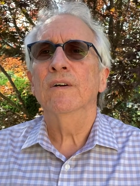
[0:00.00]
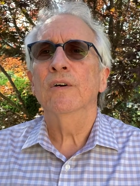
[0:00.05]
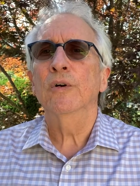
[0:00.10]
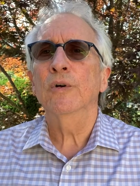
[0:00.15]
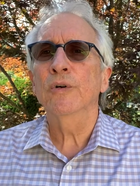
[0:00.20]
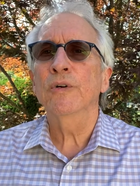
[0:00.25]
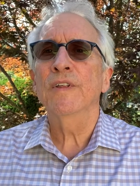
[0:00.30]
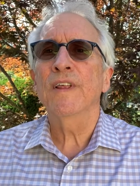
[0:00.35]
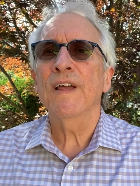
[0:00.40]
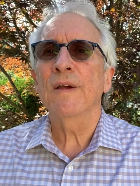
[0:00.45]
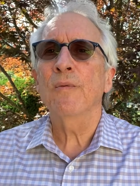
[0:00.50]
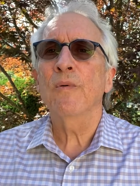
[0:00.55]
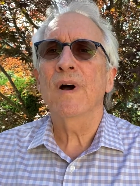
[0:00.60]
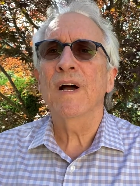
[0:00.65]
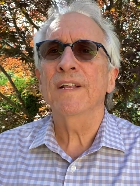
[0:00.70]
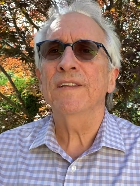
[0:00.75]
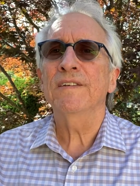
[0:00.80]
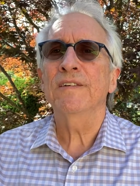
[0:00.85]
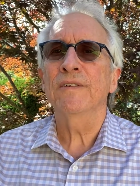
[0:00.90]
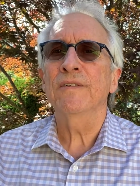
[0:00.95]
who do they
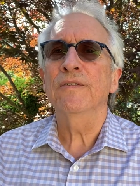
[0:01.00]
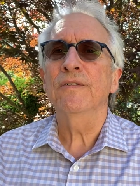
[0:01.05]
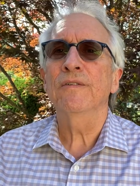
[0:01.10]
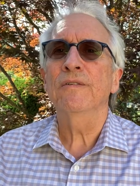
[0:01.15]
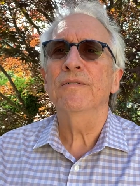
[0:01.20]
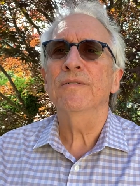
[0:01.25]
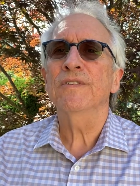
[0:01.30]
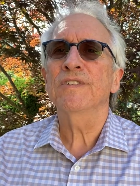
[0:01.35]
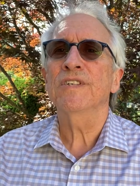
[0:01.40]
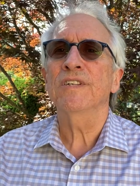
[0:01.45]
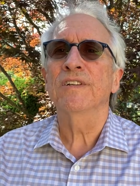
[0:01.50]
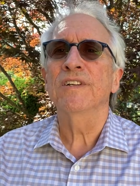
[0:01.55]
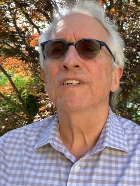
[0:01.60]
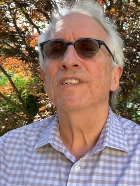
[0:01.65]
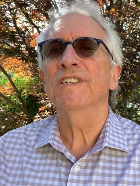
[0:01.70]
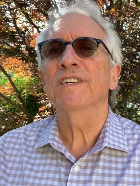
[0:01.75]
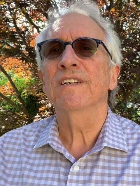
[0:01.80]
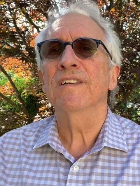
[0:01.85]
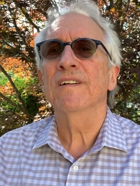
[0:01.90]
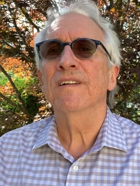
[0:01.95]
want to
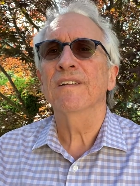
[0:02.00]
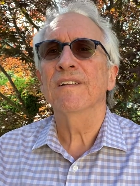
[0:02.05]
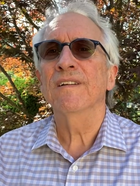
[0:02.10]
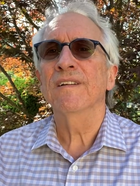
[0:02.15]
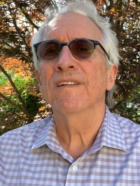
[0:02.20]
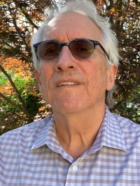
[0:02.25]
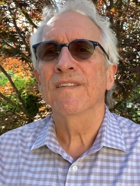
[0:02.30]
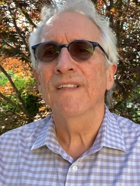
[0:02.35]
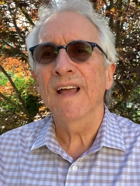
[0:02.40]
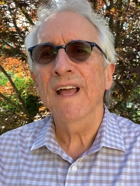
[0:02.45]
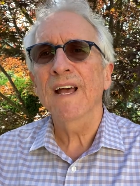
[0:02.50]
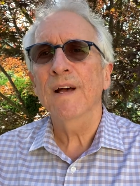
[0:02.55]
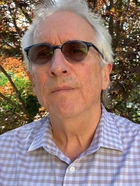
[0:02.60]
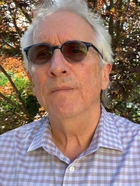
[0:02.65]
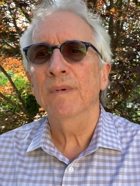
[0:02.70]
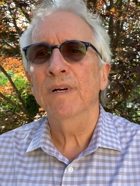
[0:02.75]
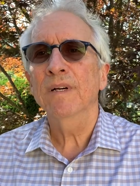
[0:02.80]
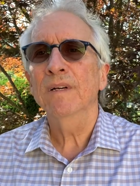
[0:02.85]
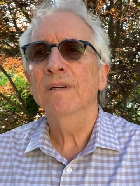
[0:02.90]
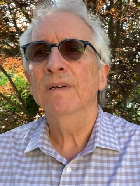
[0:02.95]
solicit
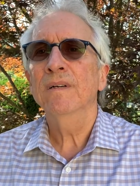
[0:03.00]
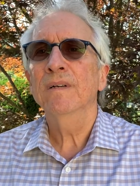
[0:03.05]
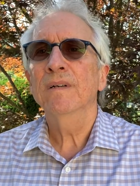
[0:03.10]
them,